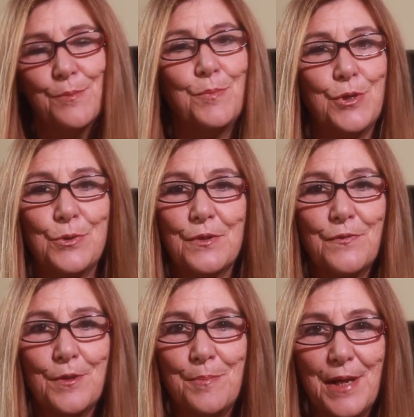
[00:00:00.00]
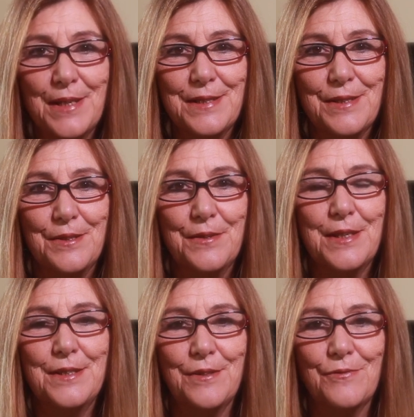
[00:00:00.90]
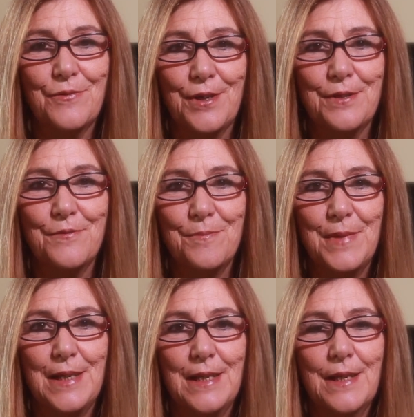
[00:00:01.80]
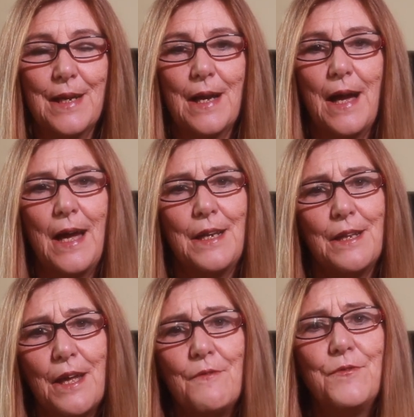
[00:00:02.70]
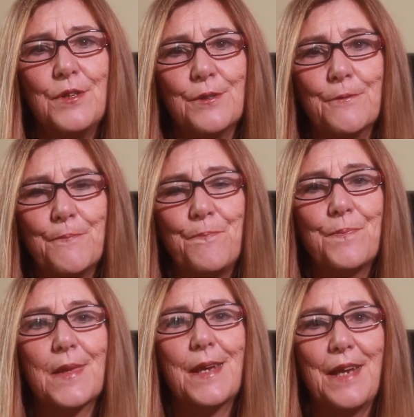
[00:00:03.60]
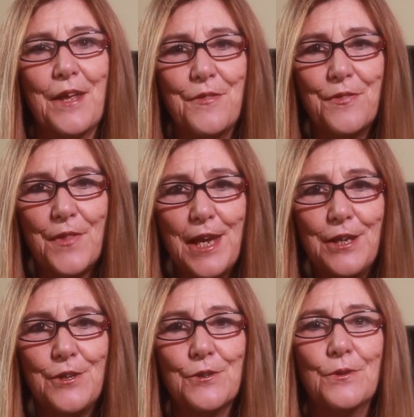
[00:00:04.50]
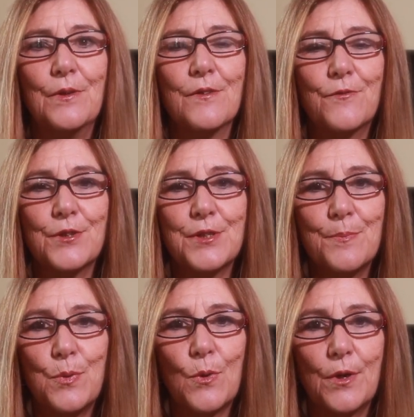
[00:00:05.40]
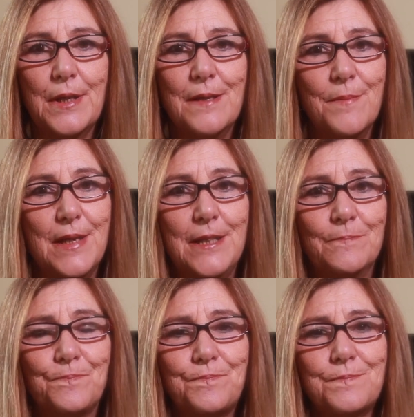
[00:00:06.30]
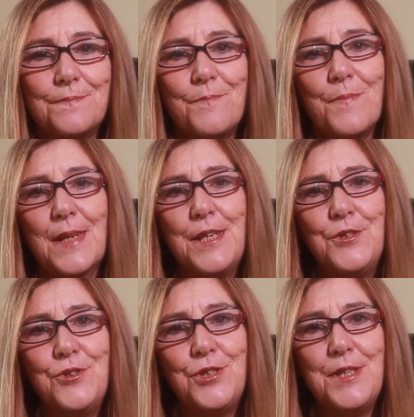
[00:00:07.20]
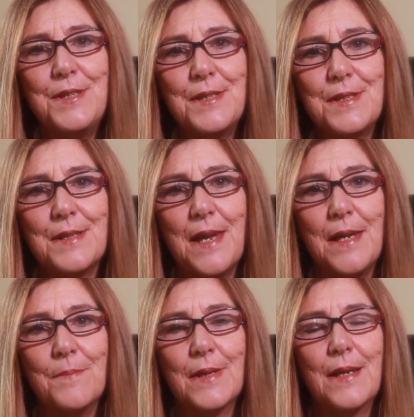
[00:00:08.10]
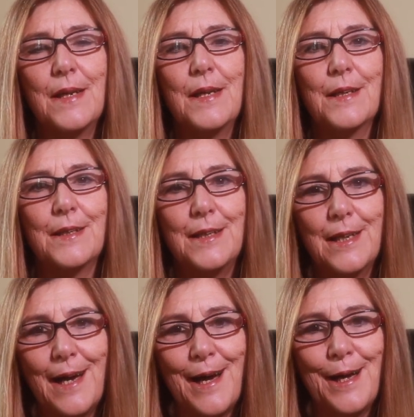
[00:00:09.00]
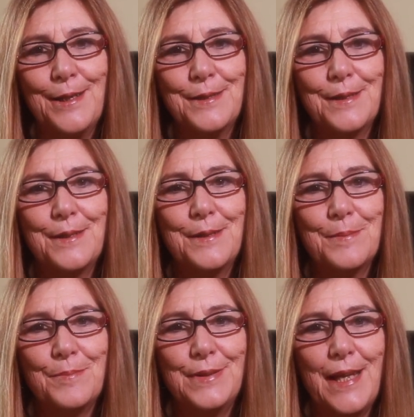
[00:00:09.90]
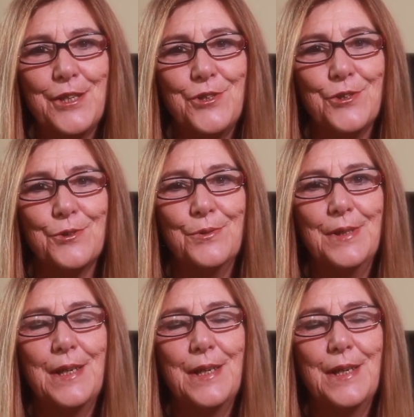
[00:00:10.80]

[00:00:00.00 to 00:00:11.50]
beautiful puzzle that's in front of me. I love you, and I thank you for supporting me. In Jesus' name, God bless you.